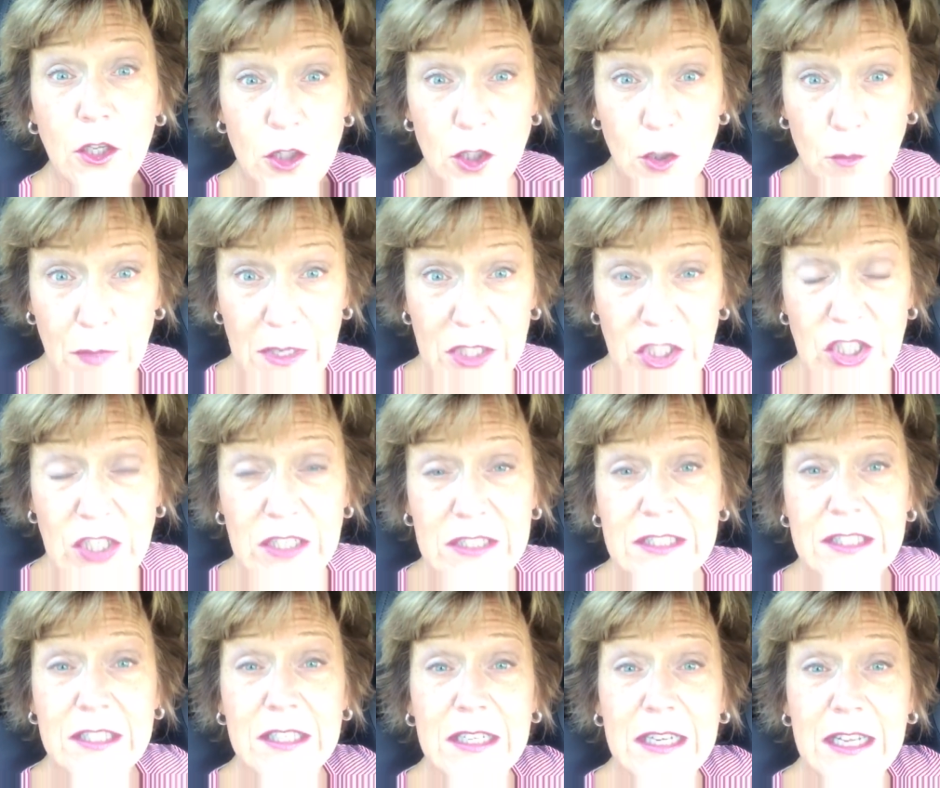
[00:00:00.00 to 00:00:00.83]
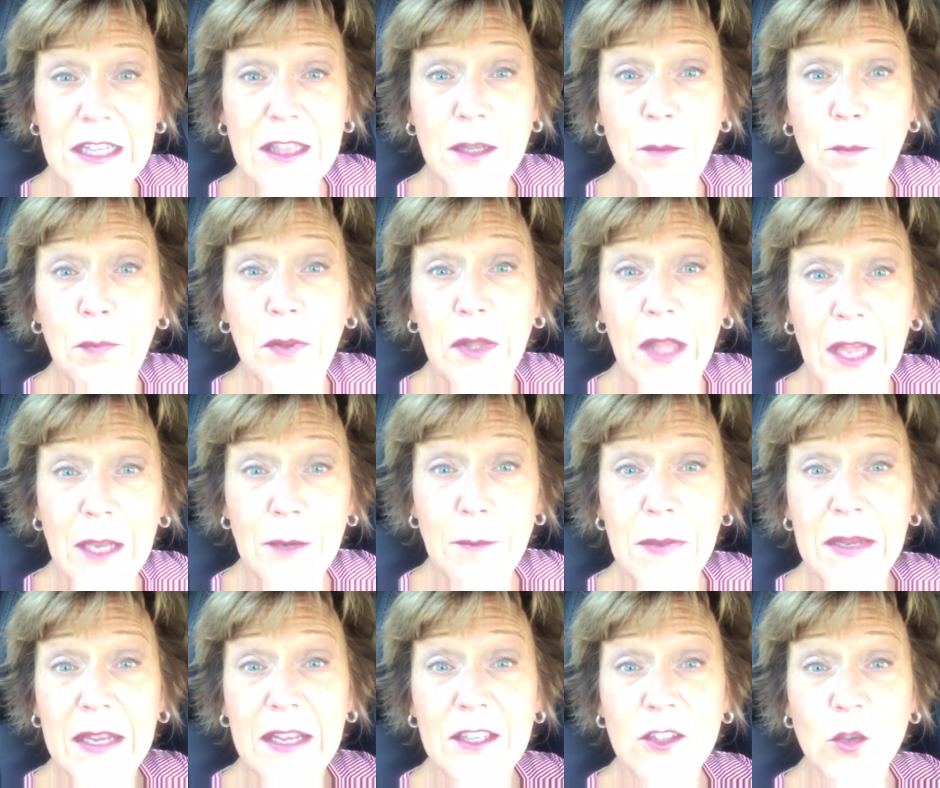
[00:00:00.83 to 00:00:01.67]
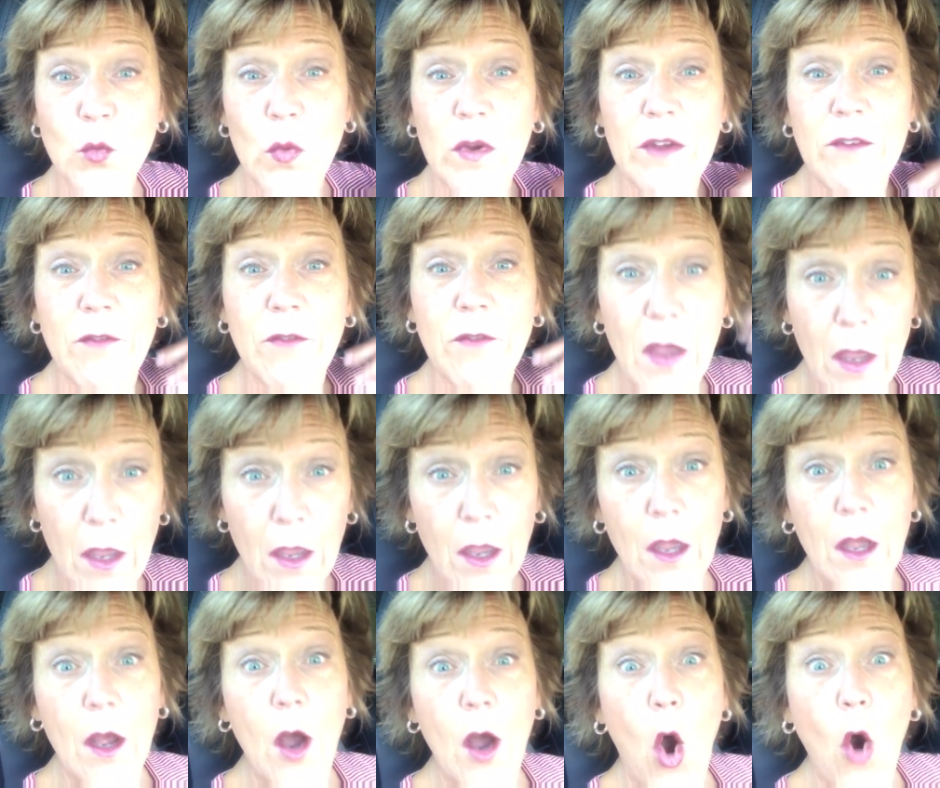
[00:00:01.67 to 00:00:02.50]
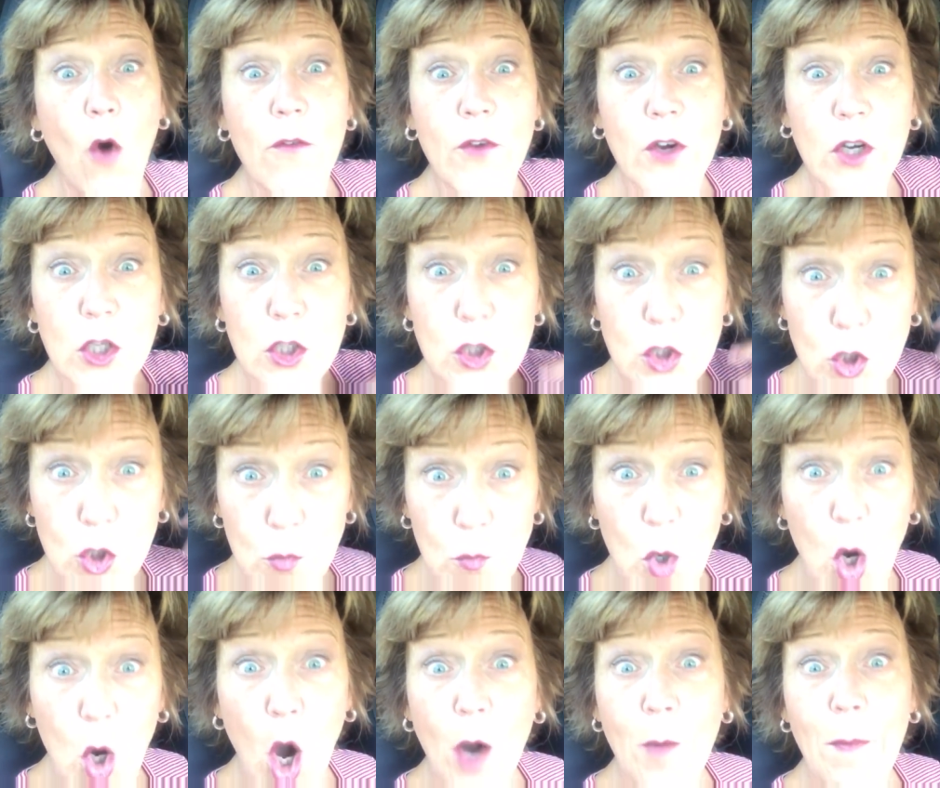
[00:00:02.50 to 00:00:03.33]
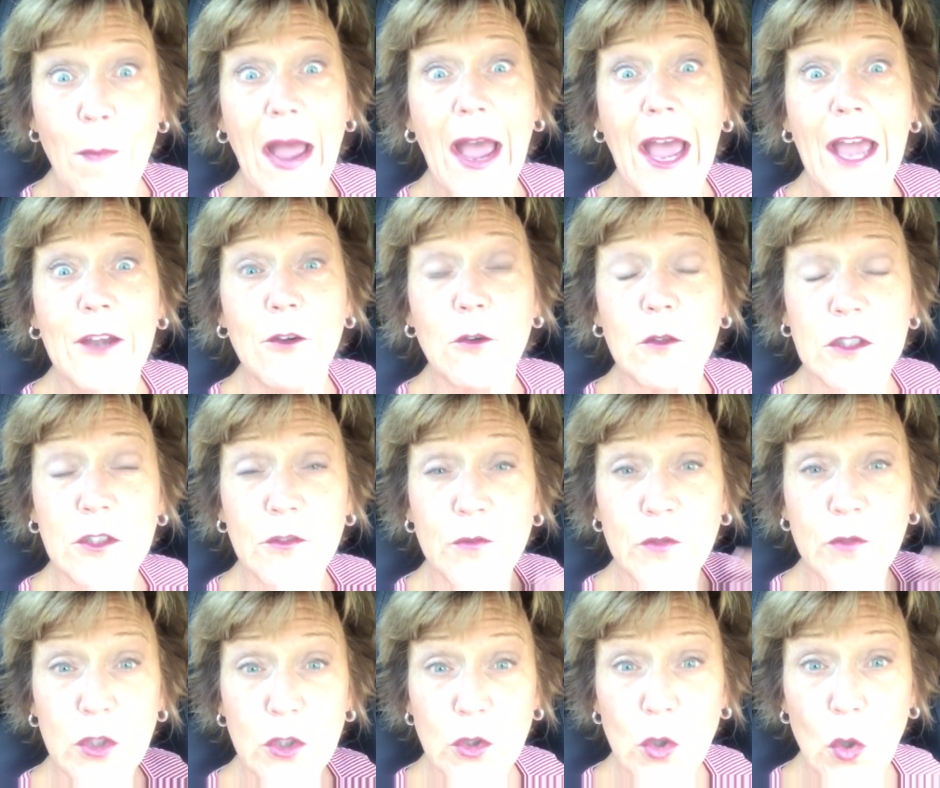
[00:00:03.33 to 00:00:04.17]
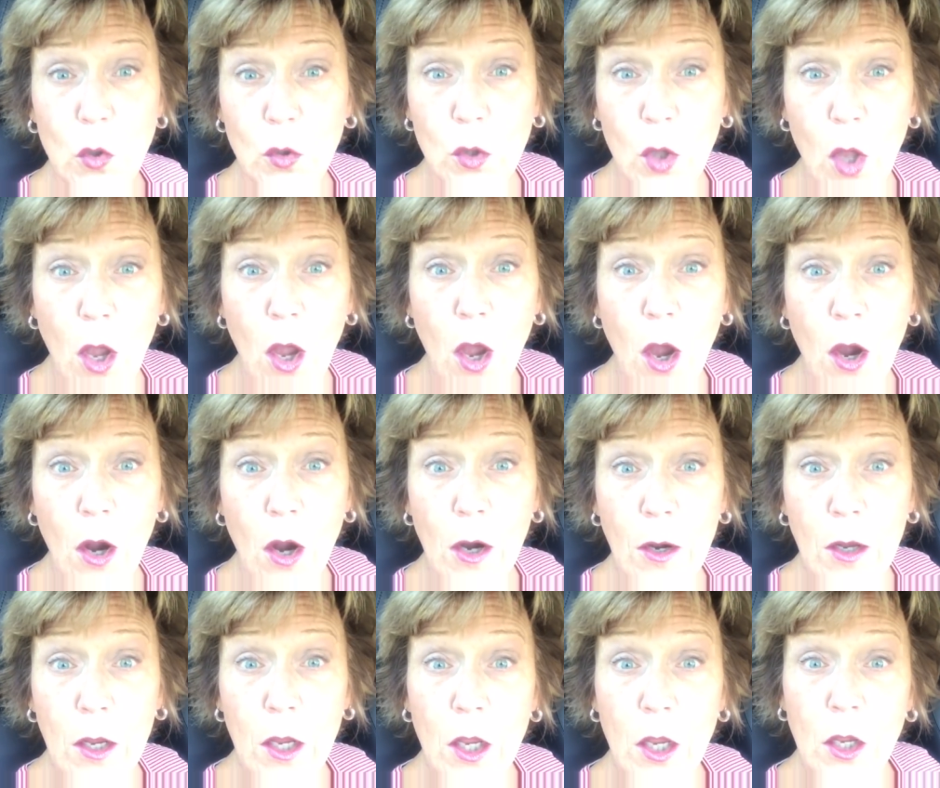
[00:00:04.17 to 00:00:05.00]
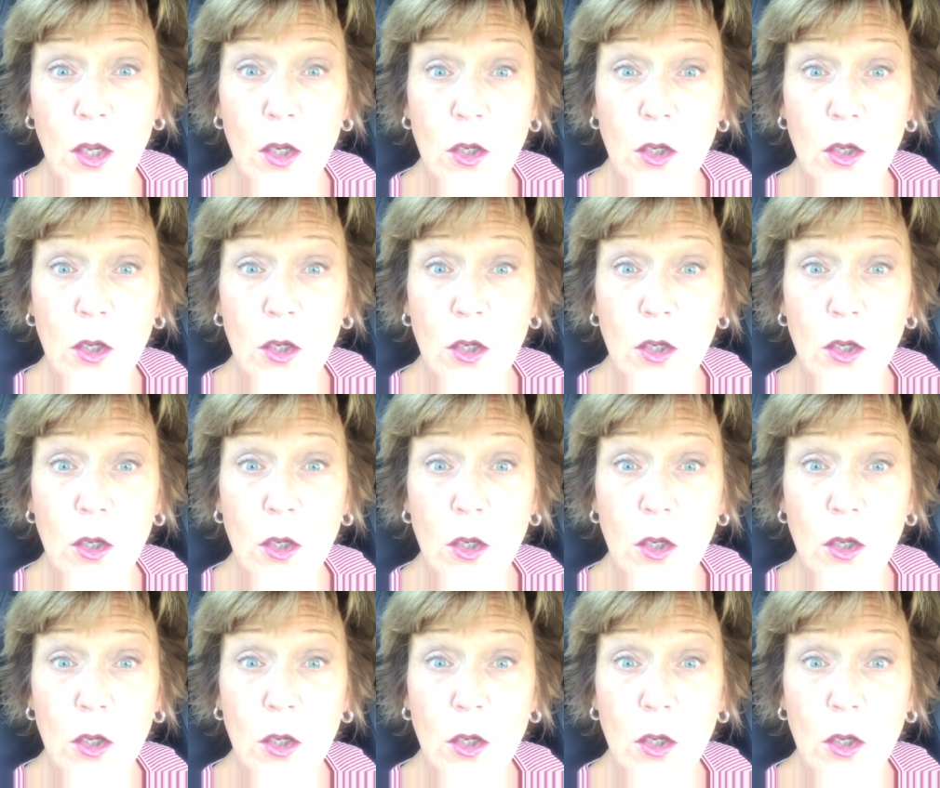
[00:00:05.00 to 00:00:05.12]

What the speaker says: too much insulin in the blood because we've overconsumed carbohydrates for so long.